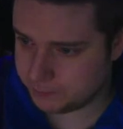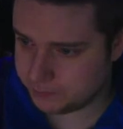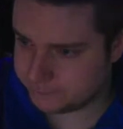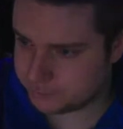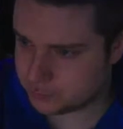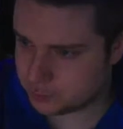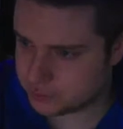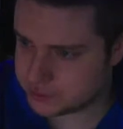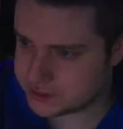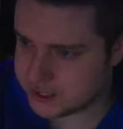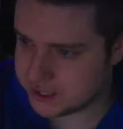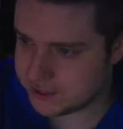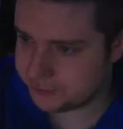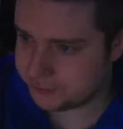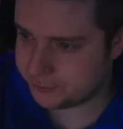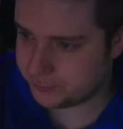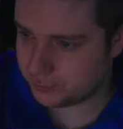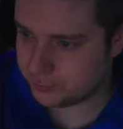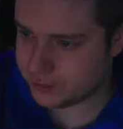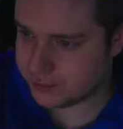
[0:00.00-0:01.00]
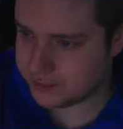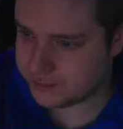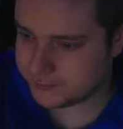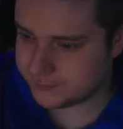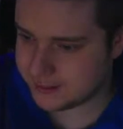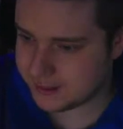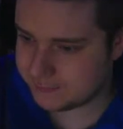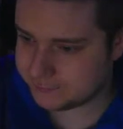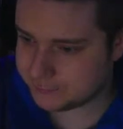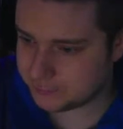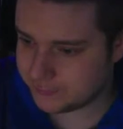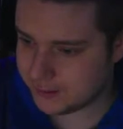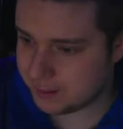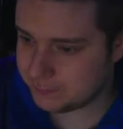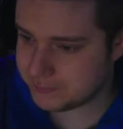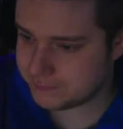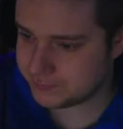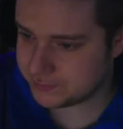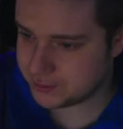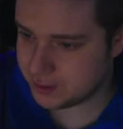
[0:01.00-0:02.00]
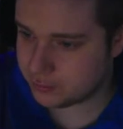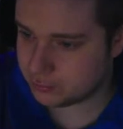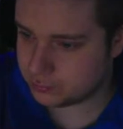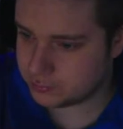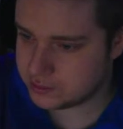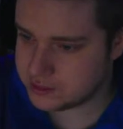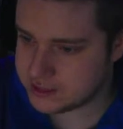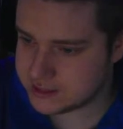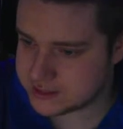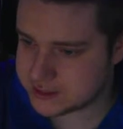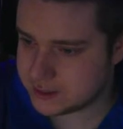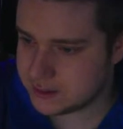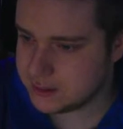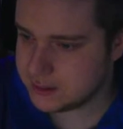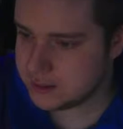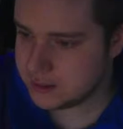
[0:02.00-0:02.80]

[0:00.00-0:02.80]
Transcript: And of course, day 3, the day after that, we have another risk